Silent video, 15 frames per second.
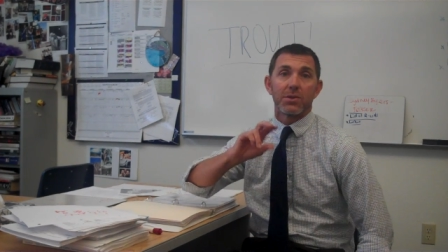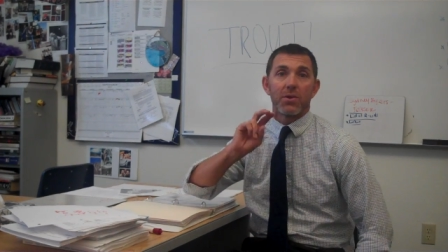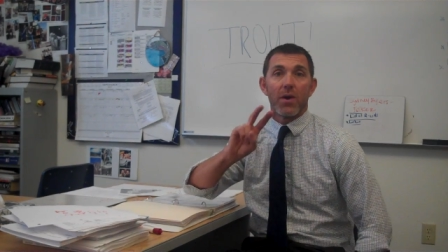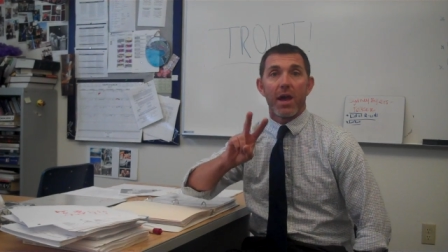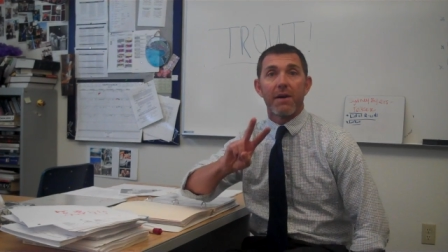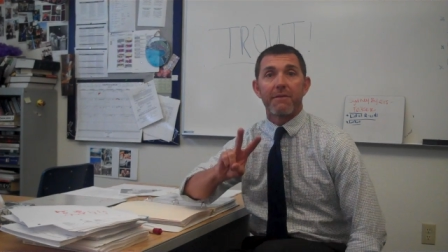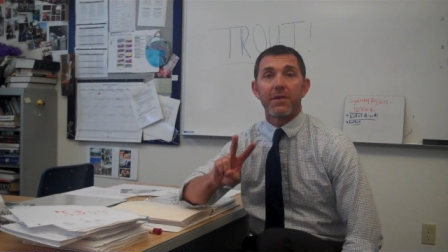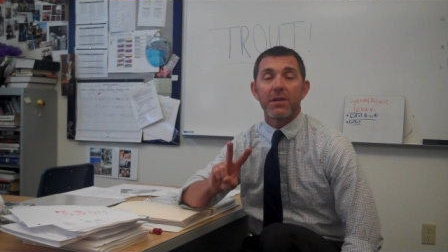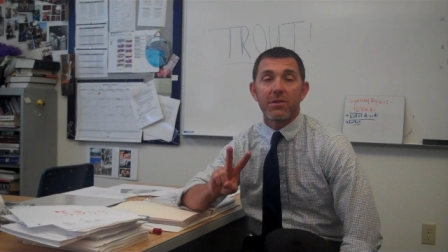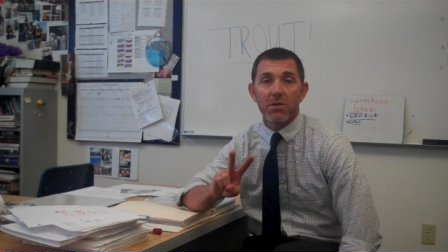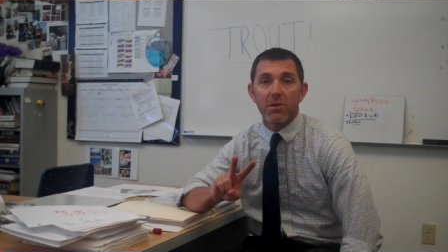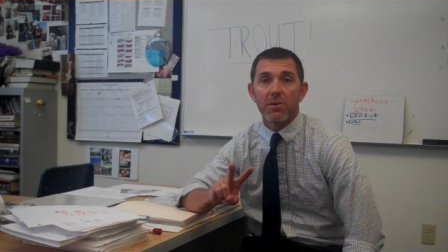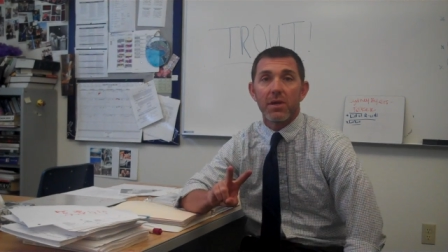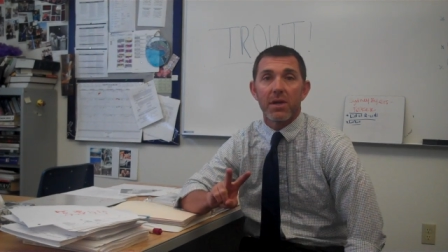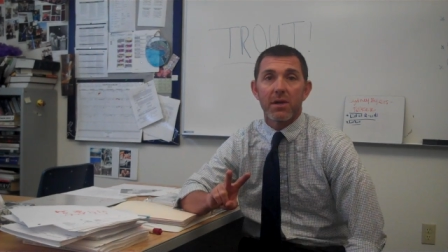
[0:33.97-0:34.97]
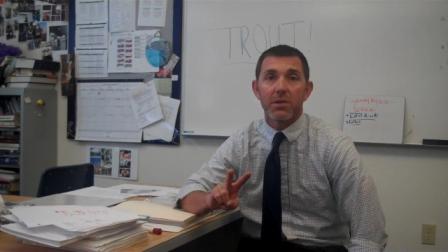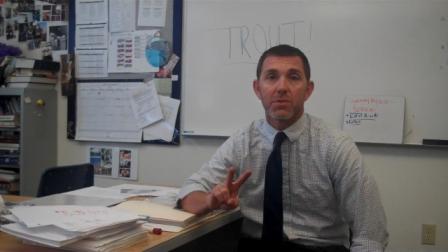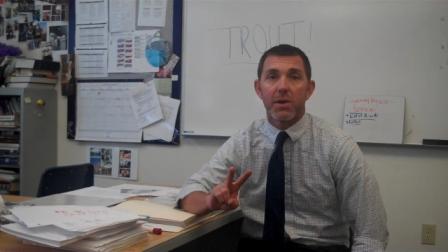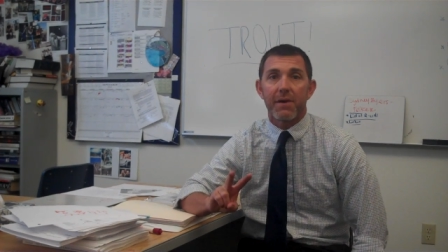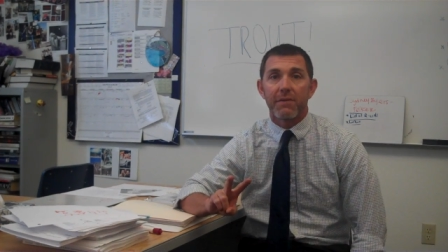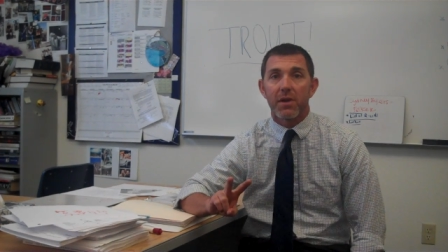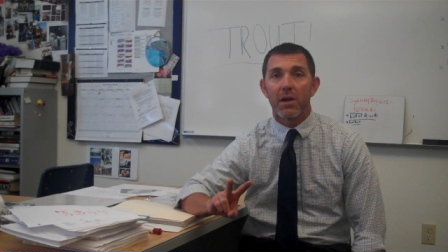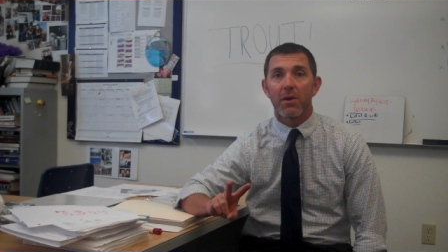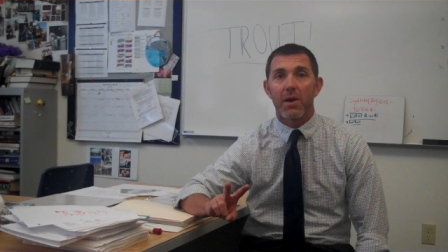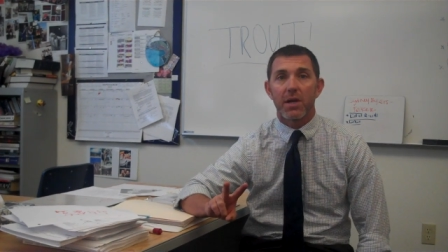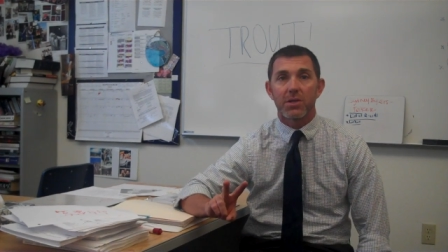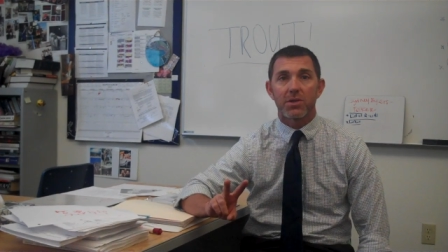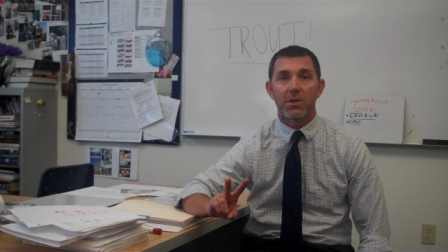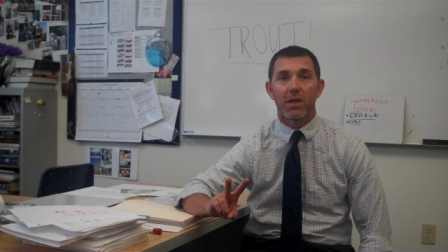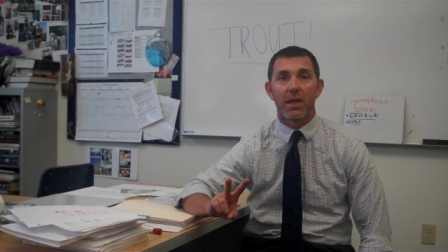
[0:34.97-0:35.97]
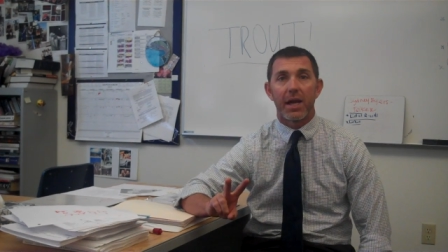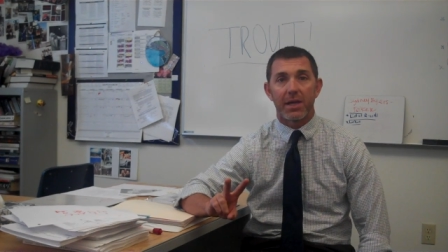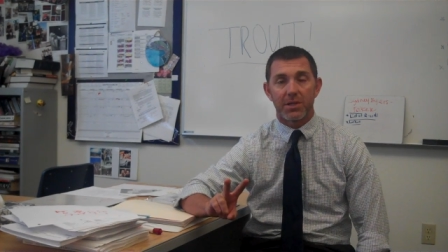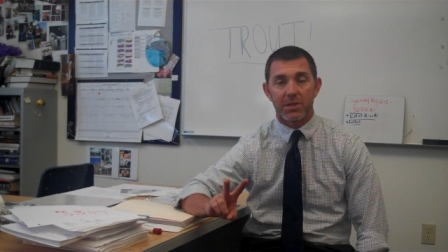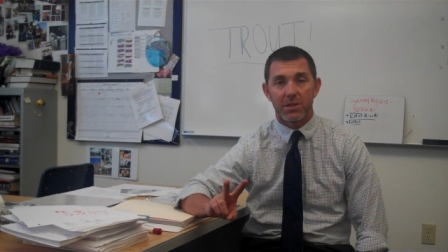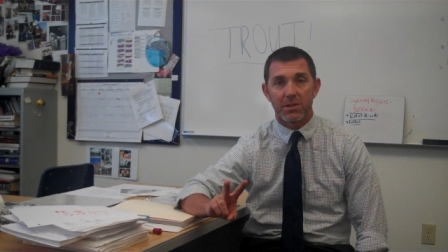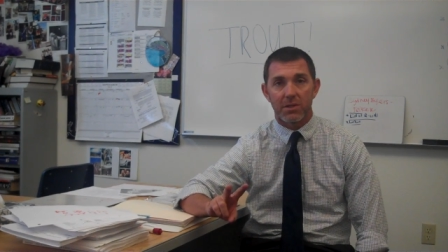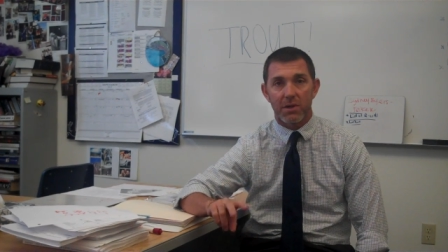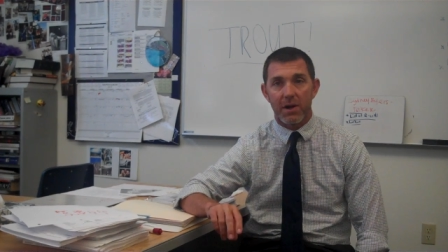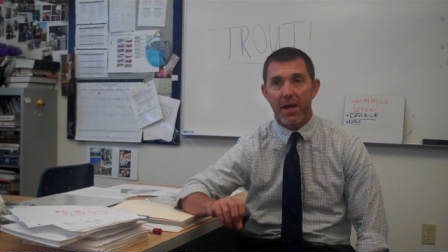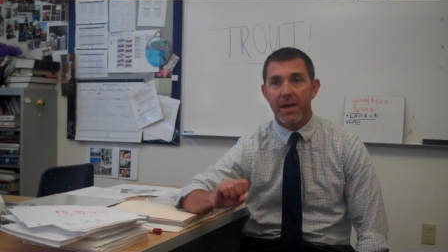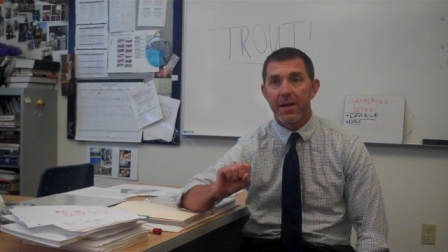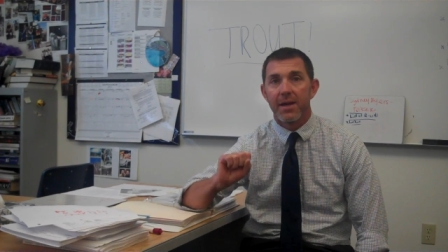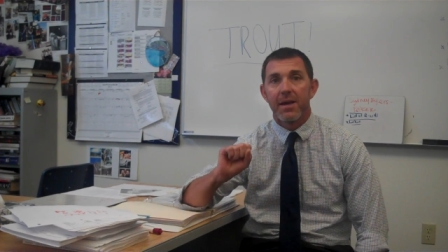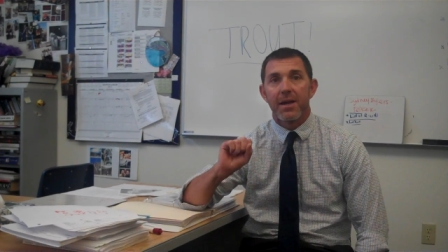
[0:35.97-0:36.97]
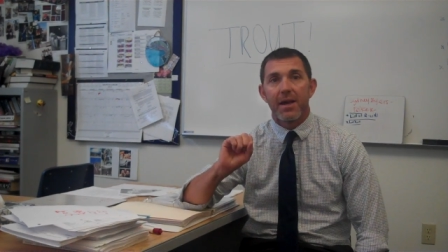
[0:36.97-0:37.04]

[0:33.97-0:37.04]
So every two years we have congressional elections, all right?